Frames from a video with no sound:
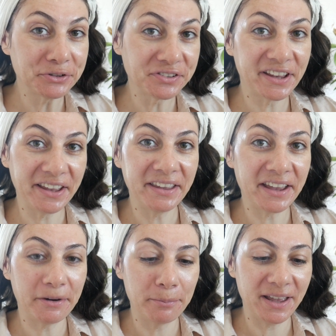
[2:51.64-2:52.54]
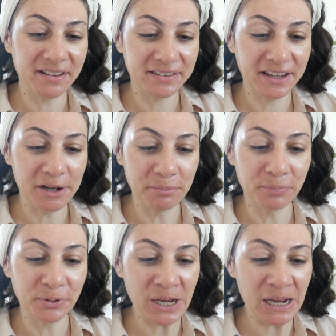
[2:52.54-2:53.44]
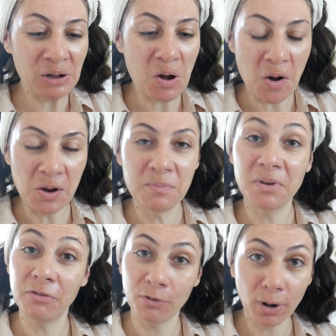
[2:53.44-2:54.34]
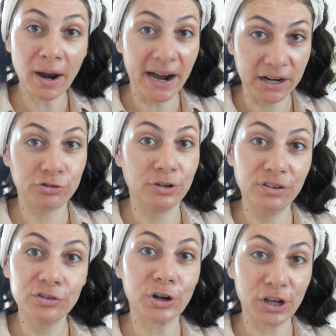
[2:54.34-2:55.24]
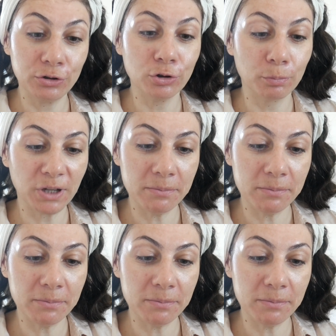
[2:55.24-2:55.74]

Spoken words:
skincare base that I'm putting on before actually starting to apply